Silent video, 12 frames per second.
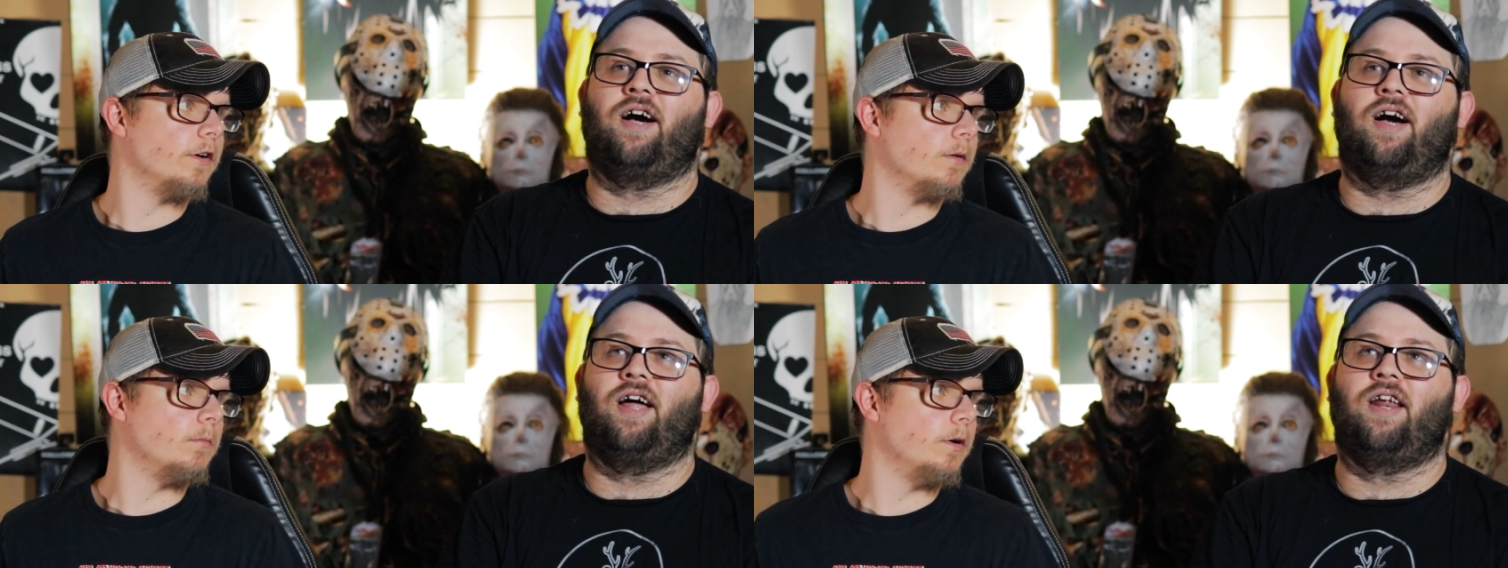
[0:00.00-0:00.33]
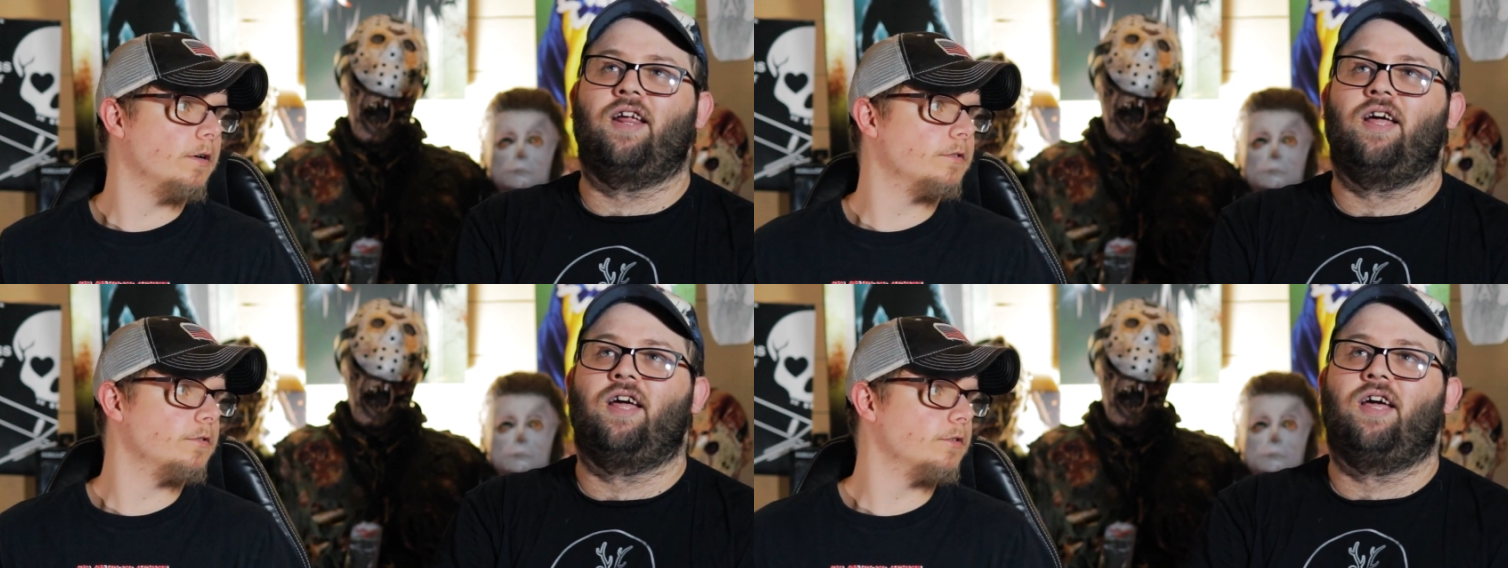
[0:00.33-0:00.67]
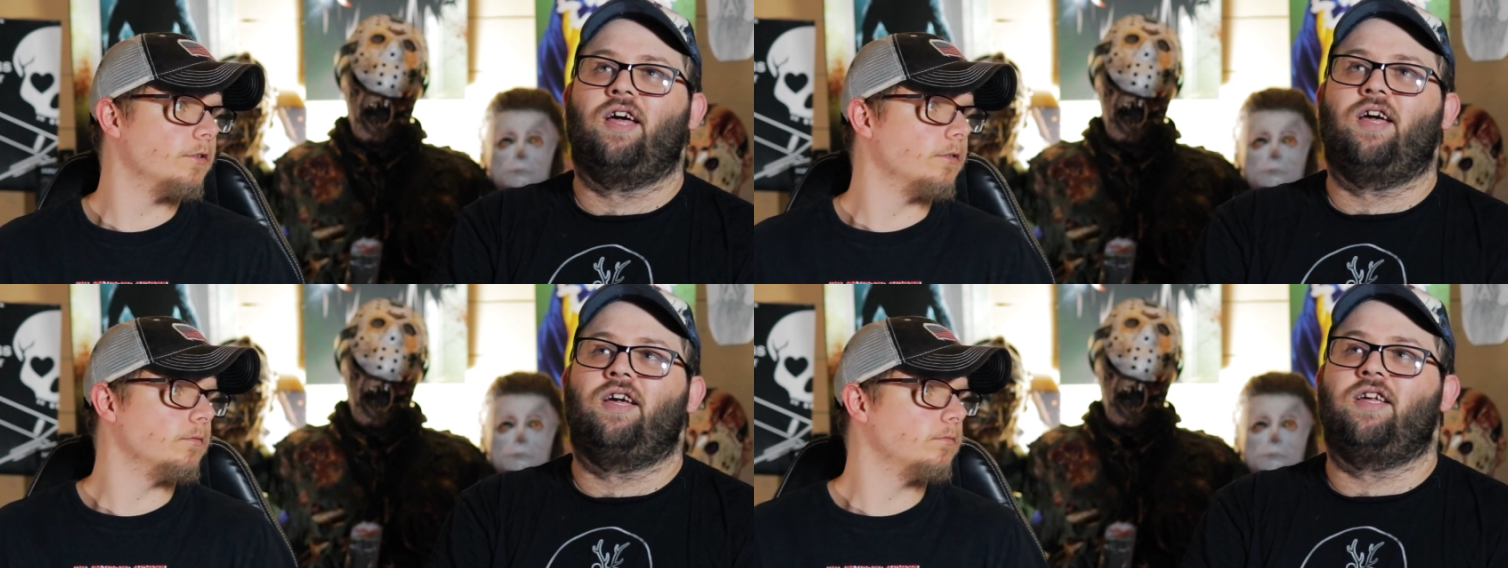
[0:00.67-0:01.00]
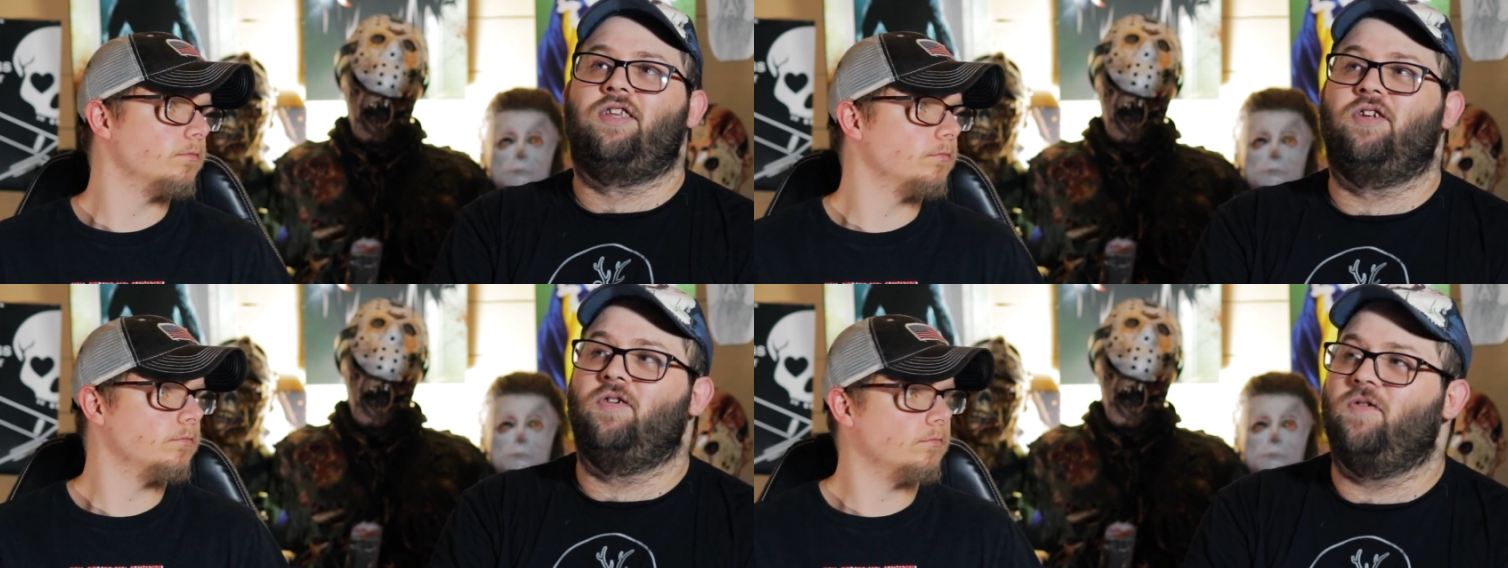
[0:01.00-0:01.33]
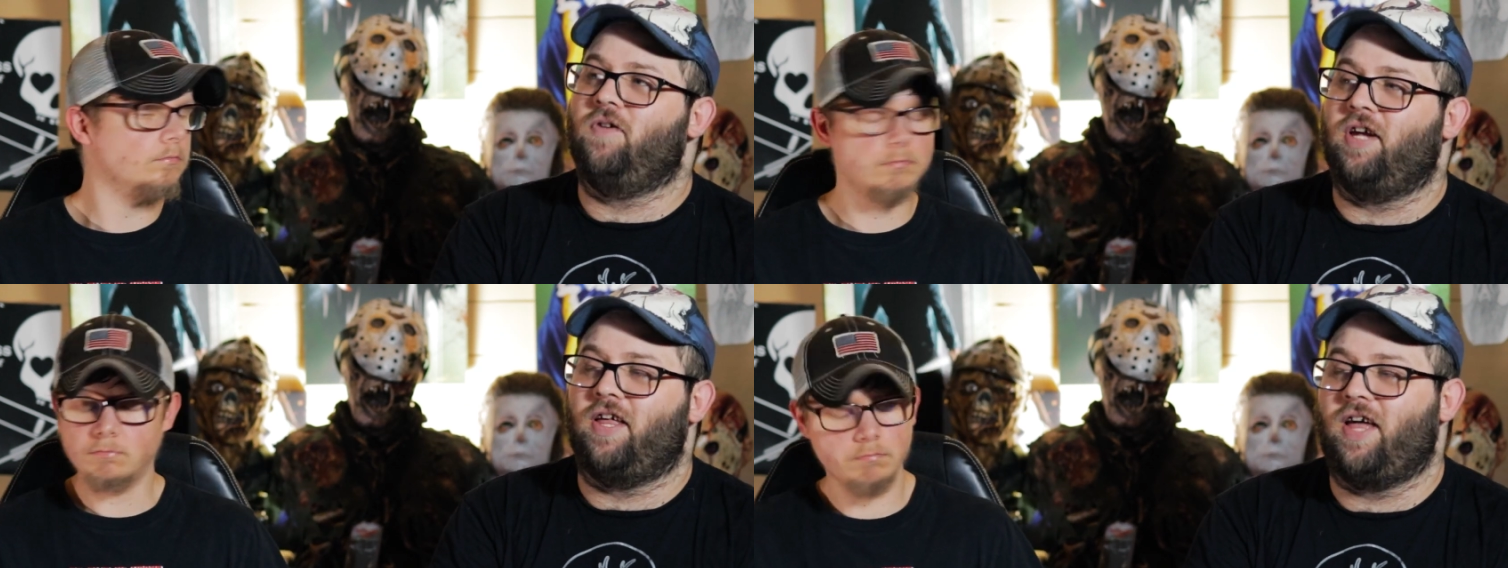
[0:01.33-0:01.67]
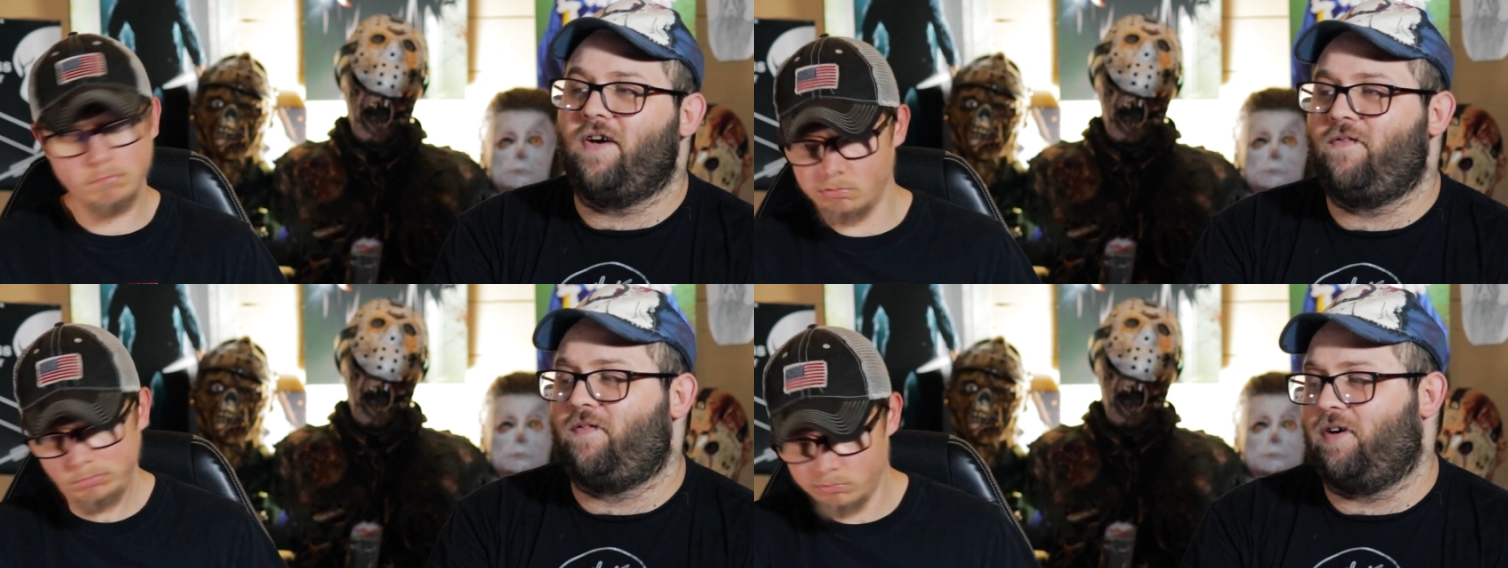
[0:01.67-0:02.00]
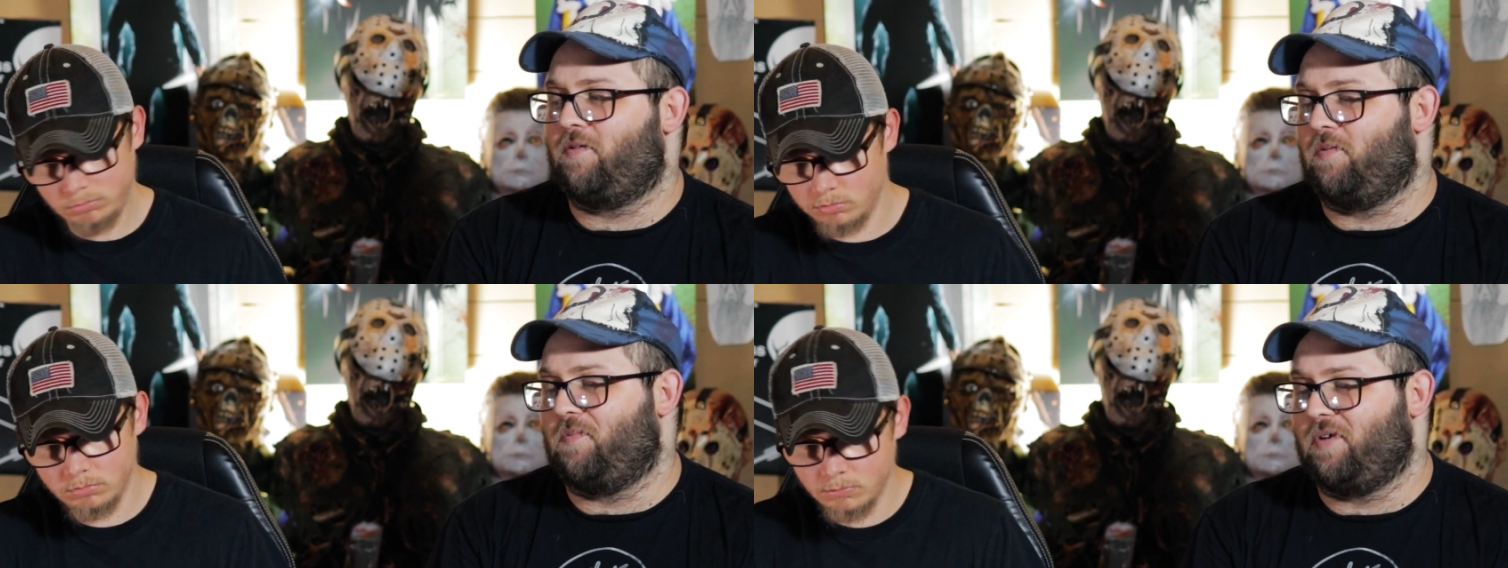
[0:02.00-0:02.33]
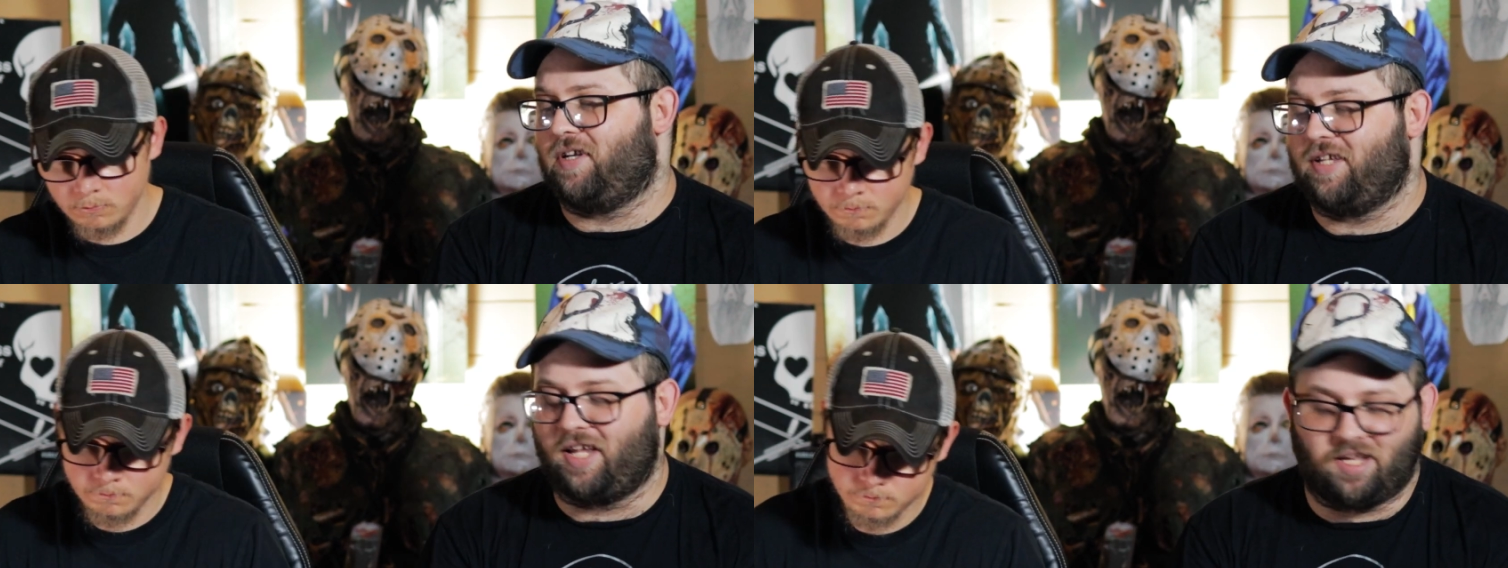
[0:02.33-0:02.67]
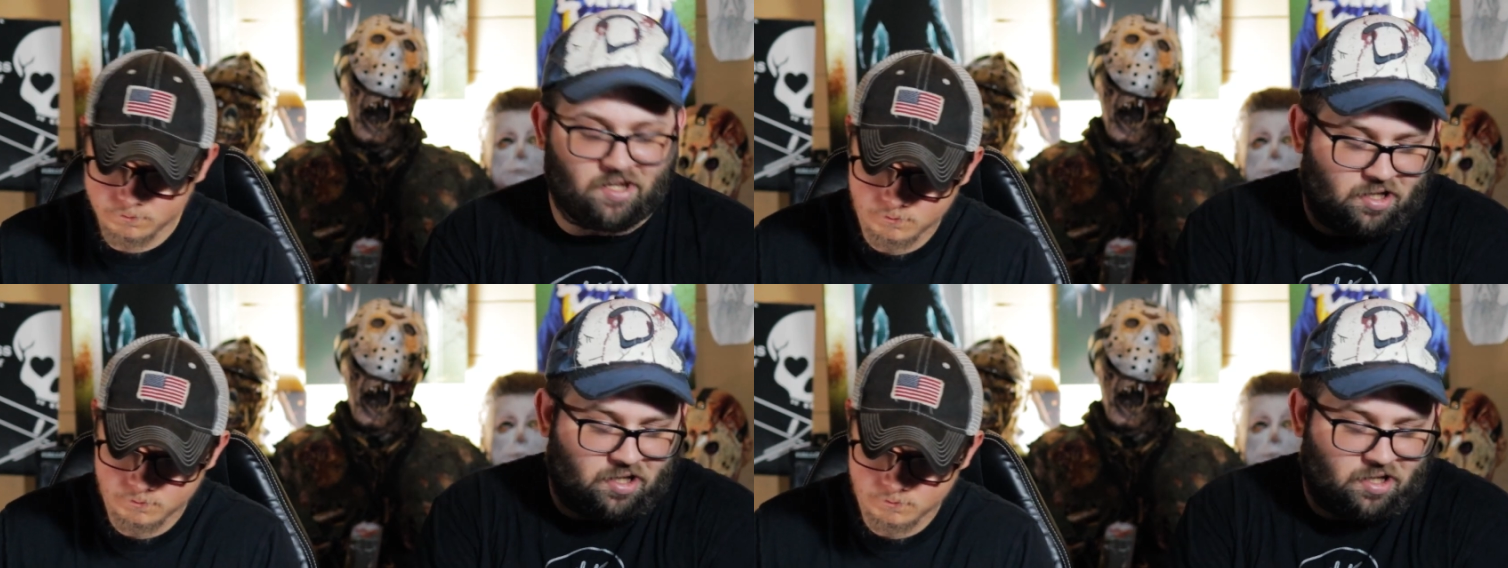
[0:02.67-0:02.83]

Speaker 1: God. fucking bugs and shit? Dude, yeah, that fucked with me. Like,